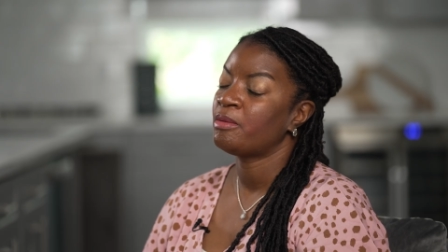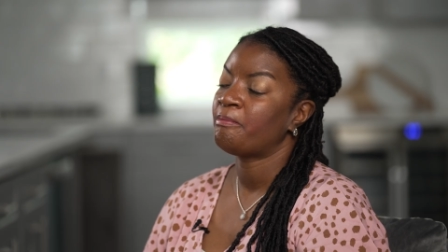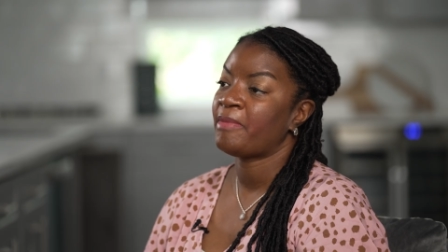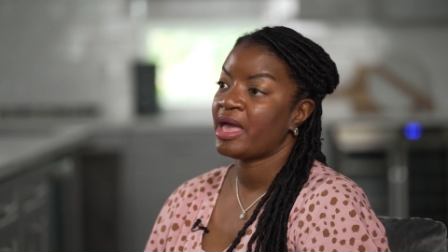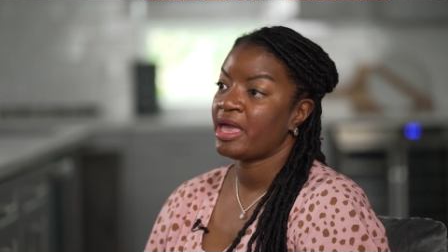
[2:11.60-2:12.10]

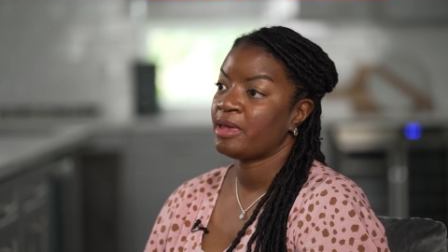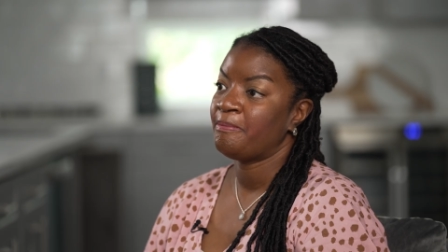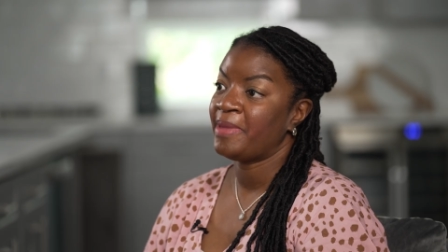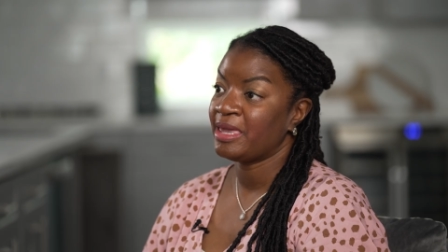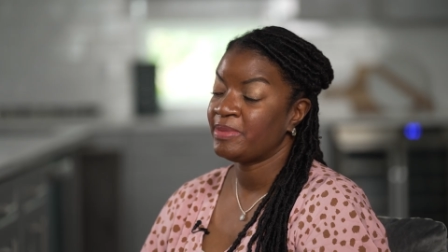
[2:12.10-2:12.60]
my
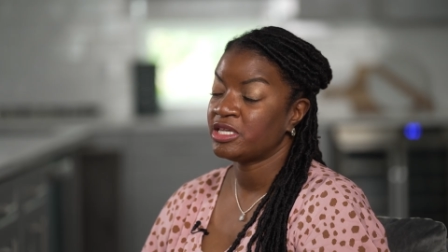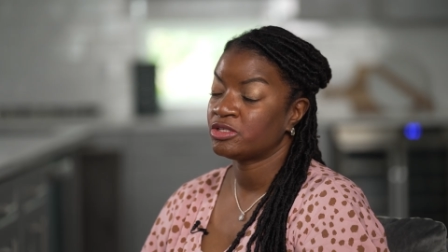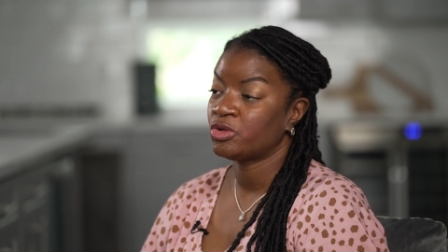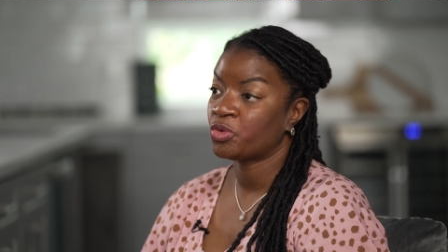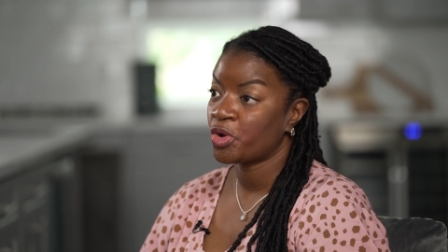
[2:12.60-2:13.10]

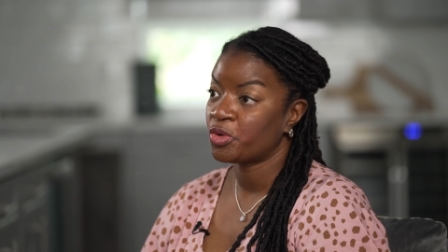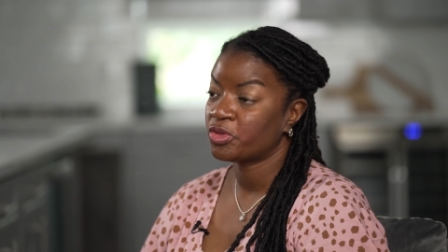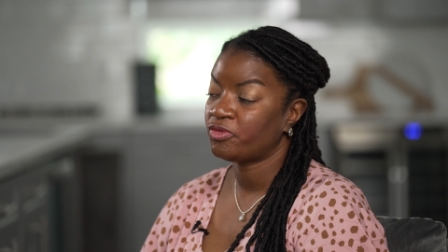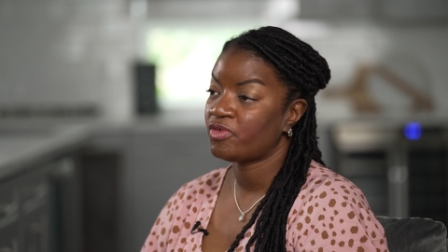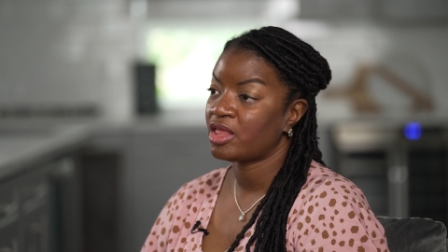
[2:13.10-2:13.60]
baby's
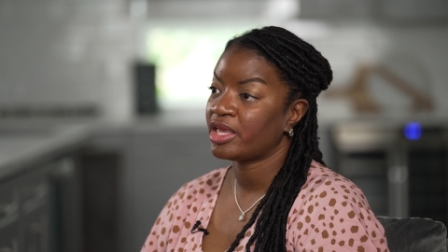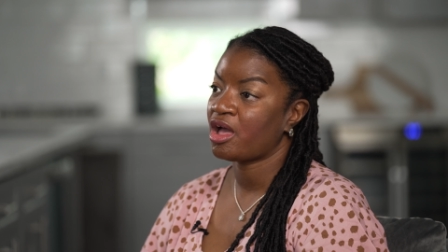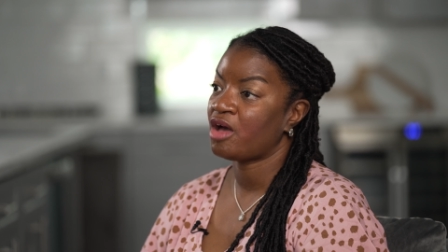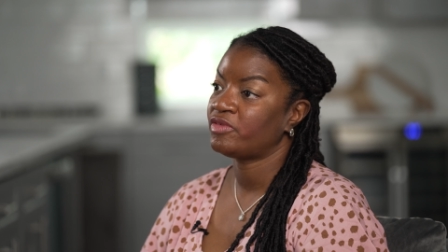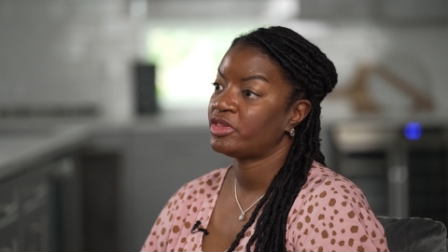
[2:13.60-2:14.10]
growth
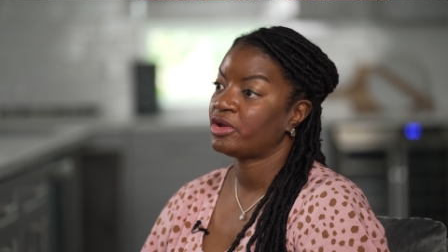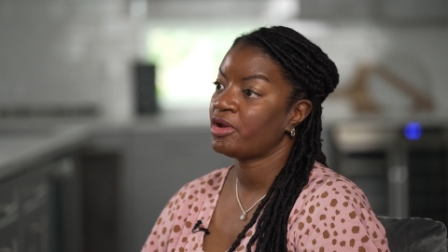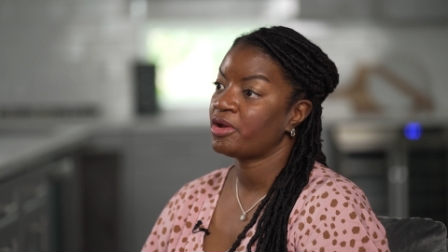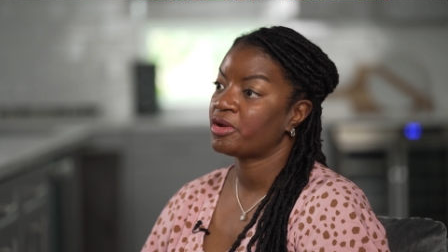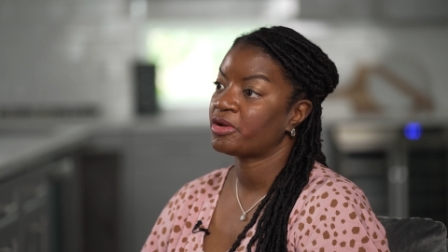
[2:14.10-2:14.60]
falling off of the
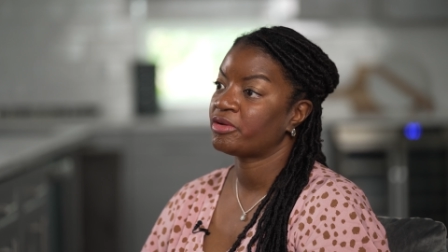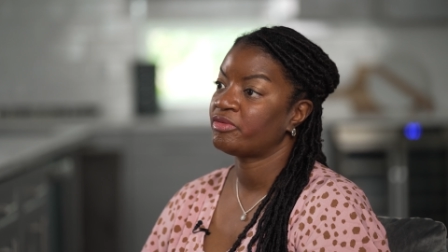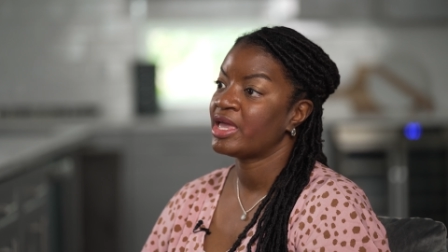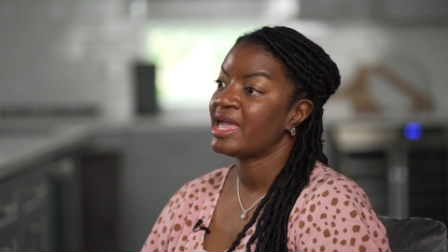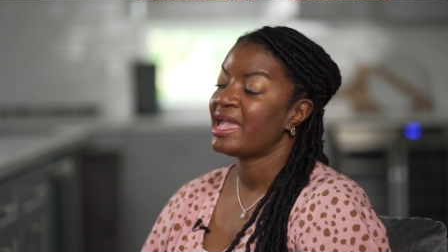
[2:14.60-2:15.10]

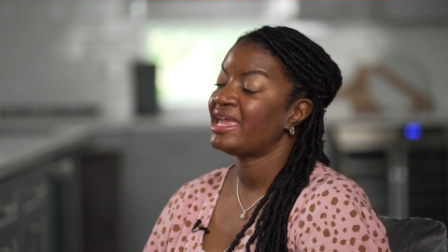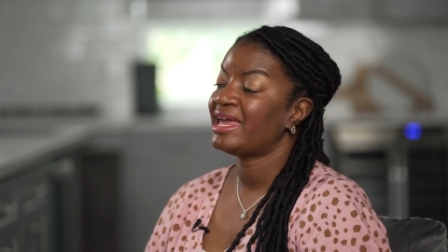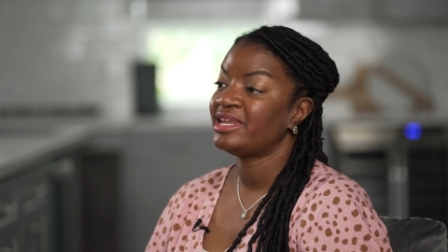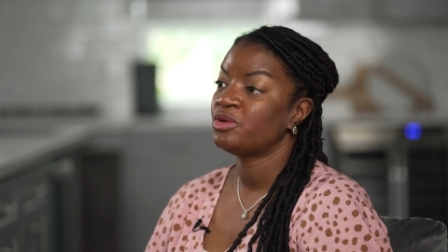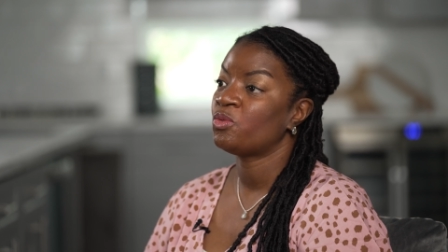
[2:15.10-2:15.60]
curve.
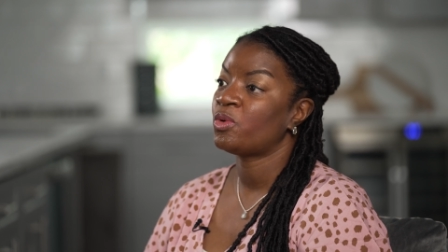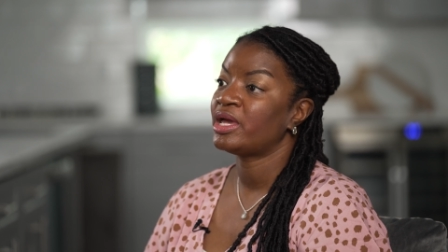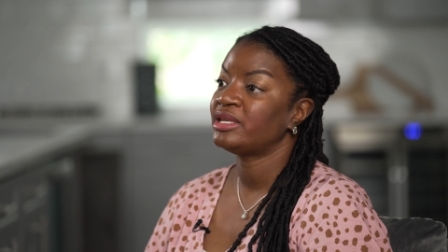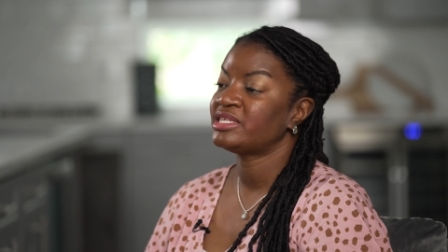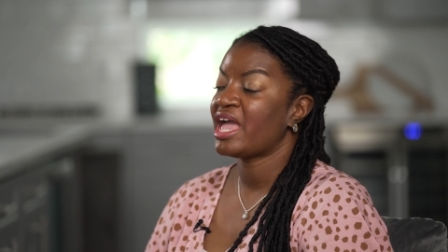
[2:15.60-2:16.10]
And I didn't
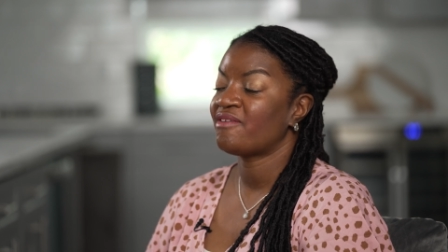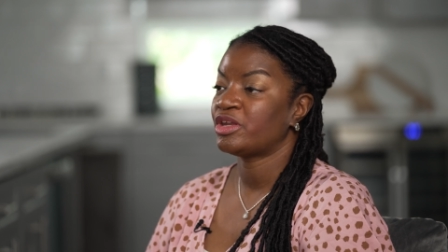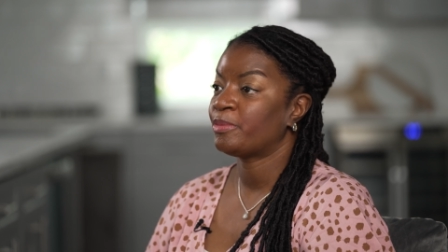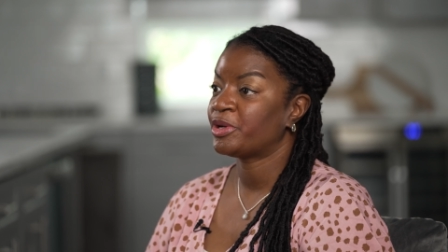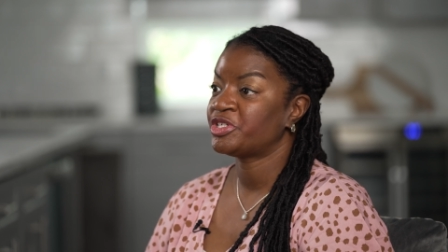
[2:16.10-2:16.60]
want to have
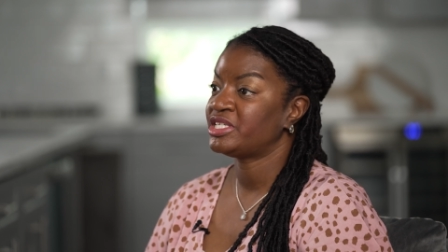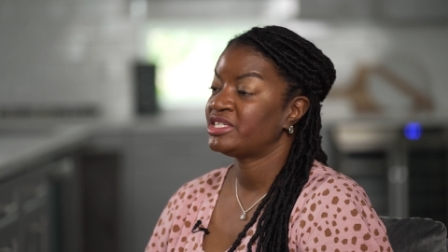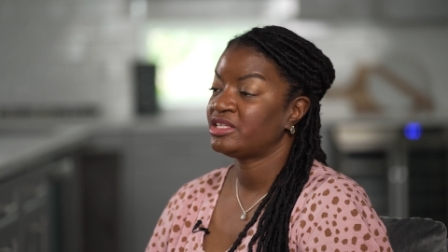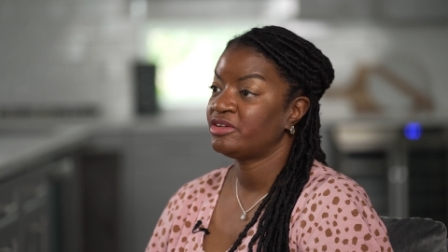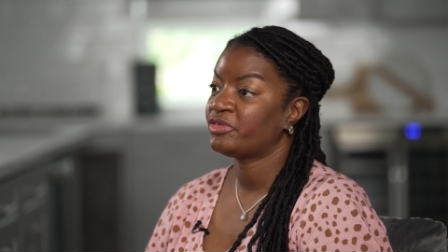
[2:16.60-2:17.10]
an emergent
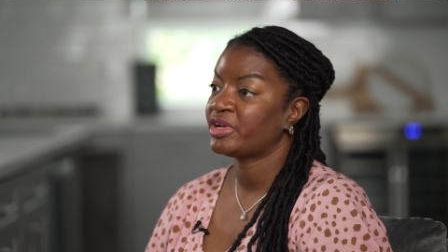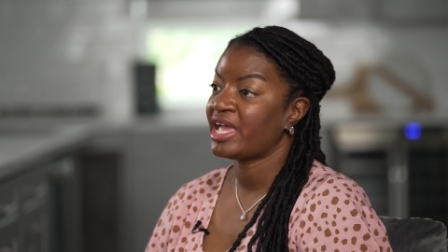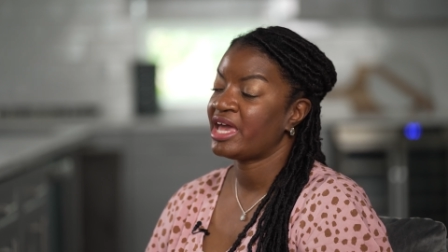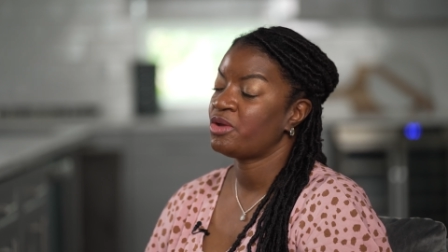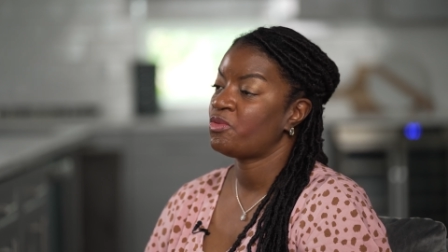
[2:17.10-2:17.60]

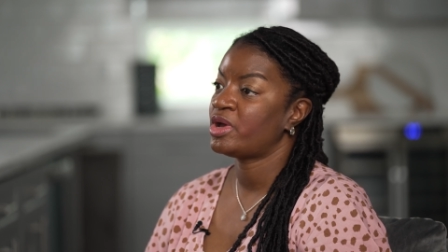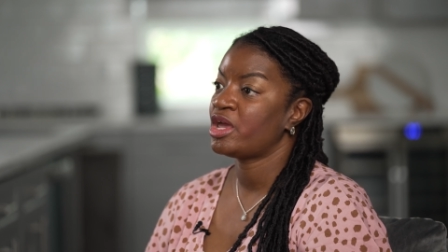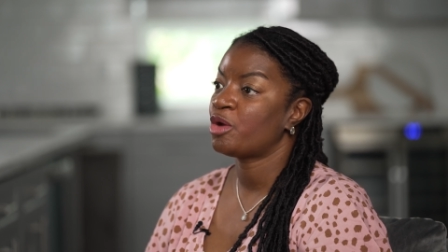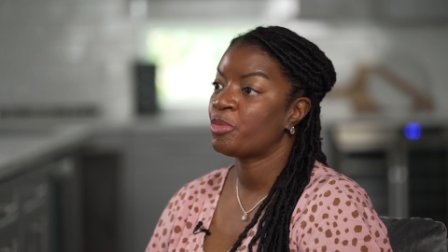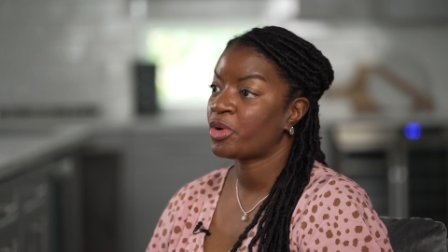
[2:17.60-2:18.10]
delivery. I didn't
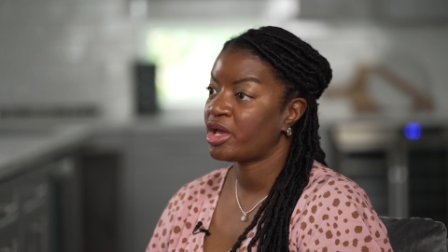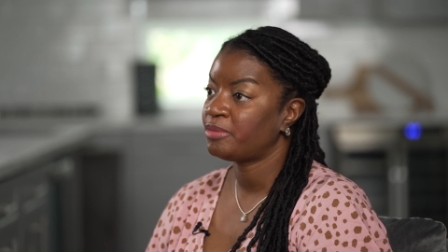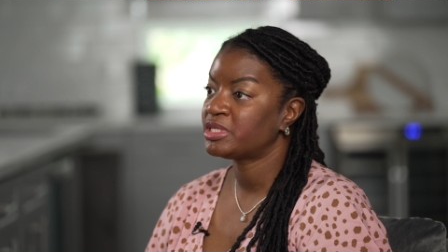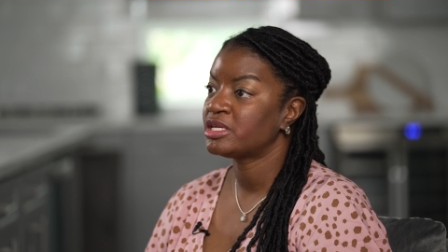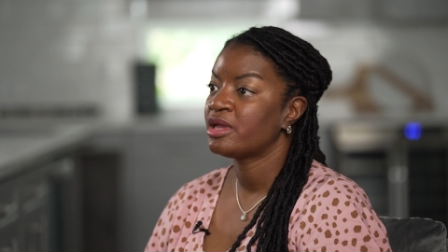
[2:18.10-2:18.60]
want to
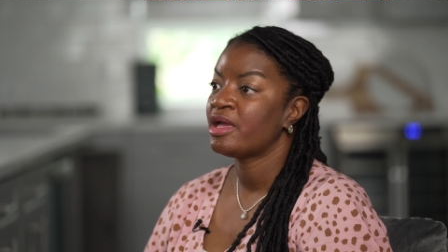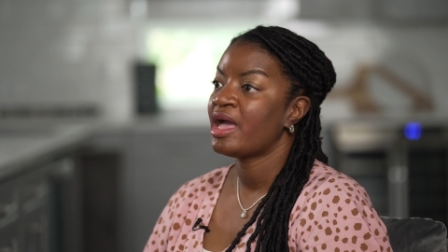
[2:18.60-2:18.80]
abrupt.